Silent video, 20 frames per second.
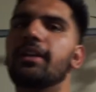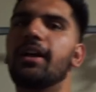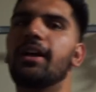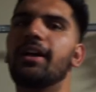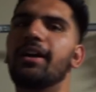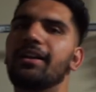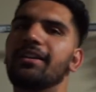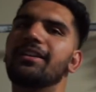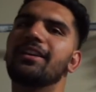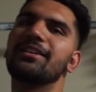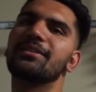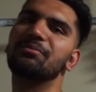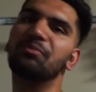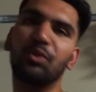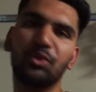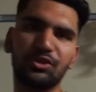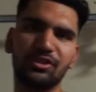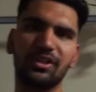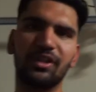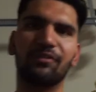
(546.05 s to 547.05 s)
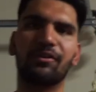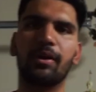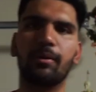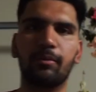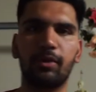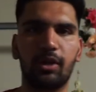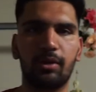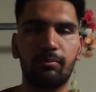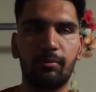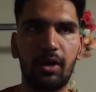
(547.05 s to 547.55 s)
there's more stuff coming
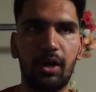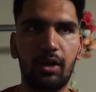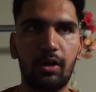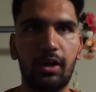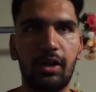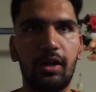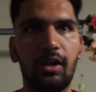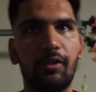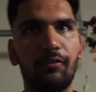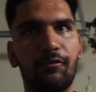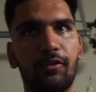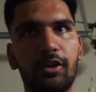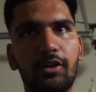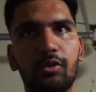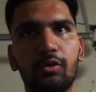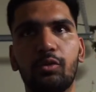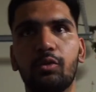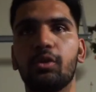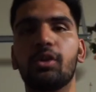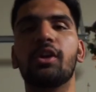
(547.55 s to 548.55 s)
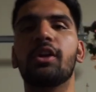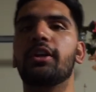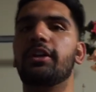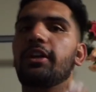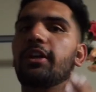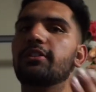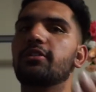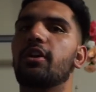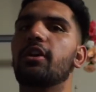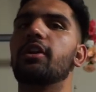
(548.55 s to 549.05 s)
up on the Alfa too.
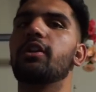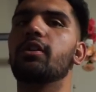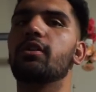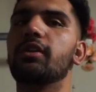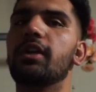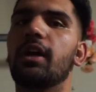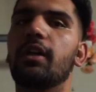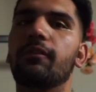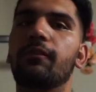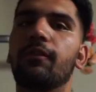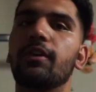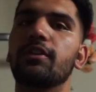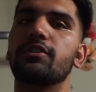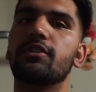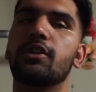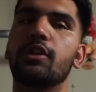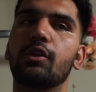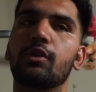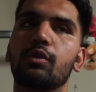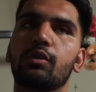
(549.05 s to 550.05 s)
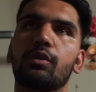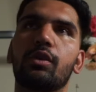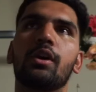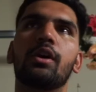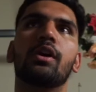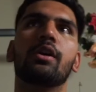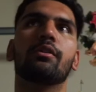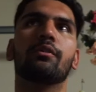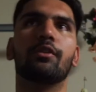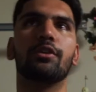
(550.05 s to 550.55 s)
You guys already know the Alfa is tuned.
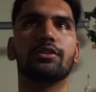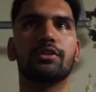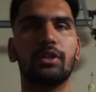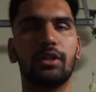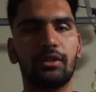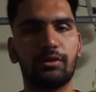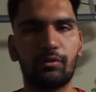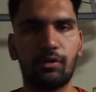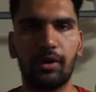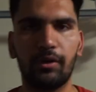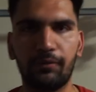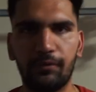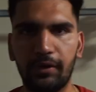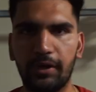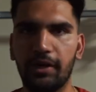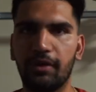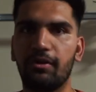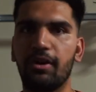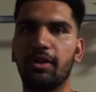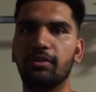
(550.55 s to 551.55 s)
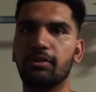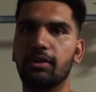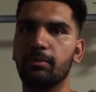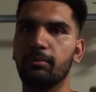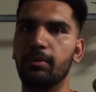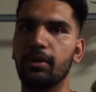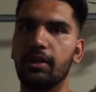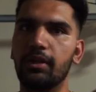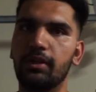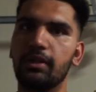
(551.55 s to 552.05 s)
We're still trying to figure out the
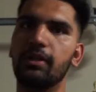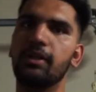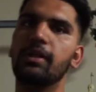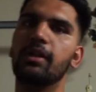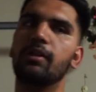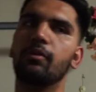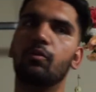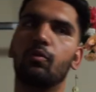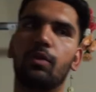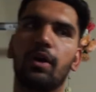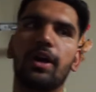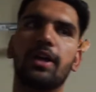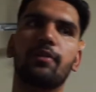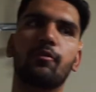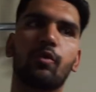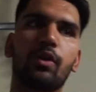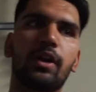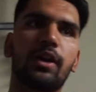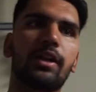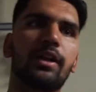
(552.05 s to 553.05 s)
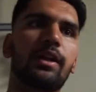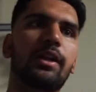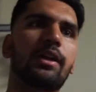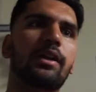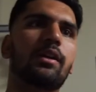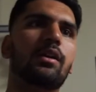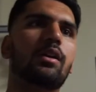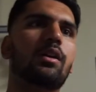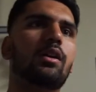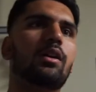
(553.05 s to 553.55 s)
button. Why wouldn't it
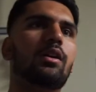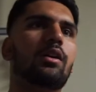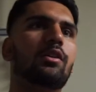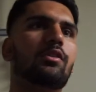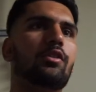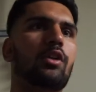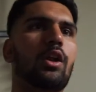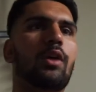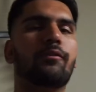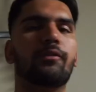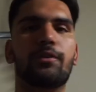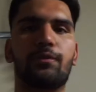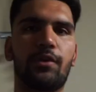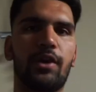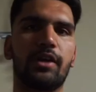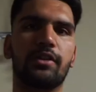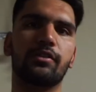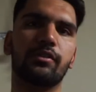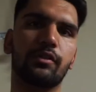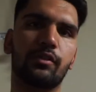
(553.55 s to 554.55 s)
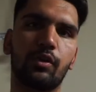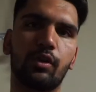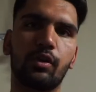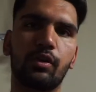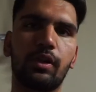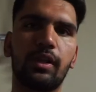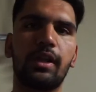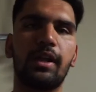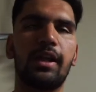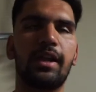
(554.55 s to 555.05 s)
turn off the traction
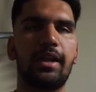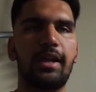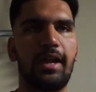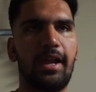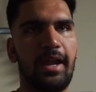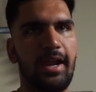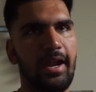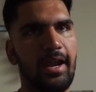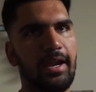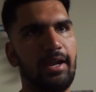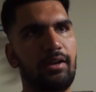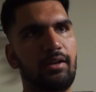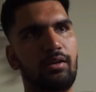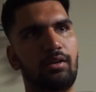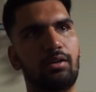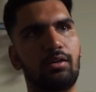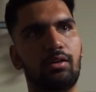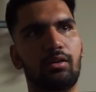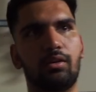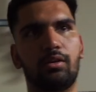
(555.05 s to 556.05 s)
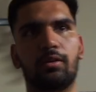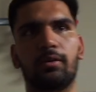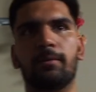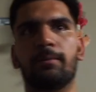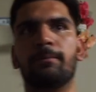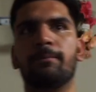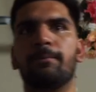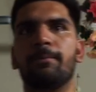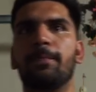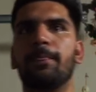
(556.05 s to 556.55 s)
control? And
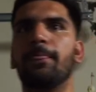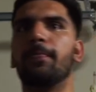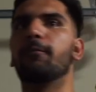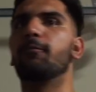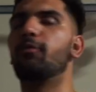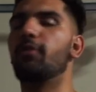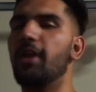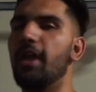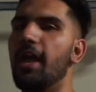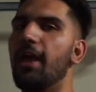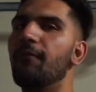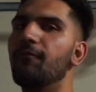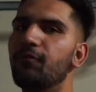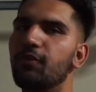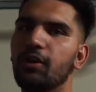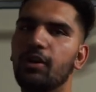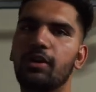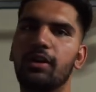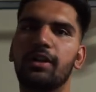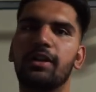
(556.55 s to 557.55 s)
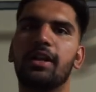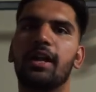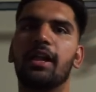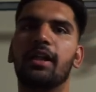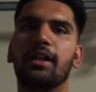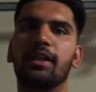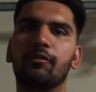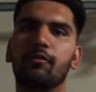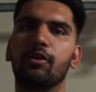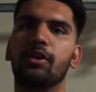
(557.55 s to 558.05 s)
for the F30, I'll
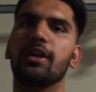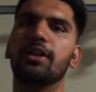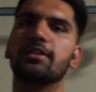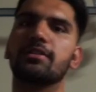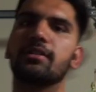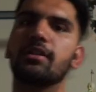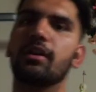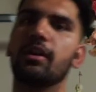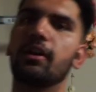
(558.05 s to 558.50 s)
give you guys